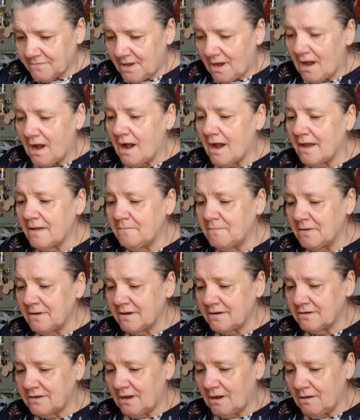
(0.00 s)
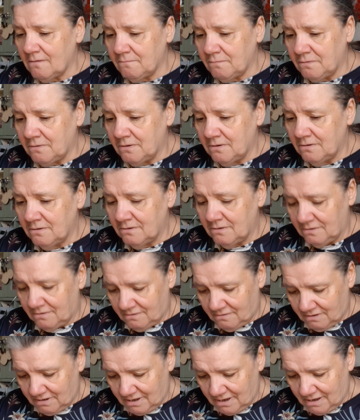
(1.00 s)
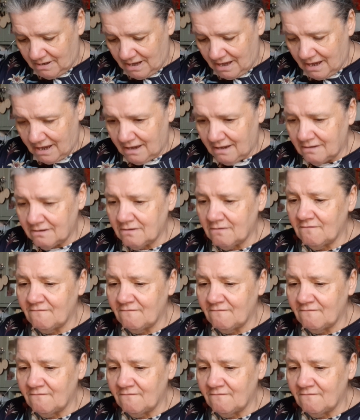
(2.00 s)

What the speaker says: I picked up at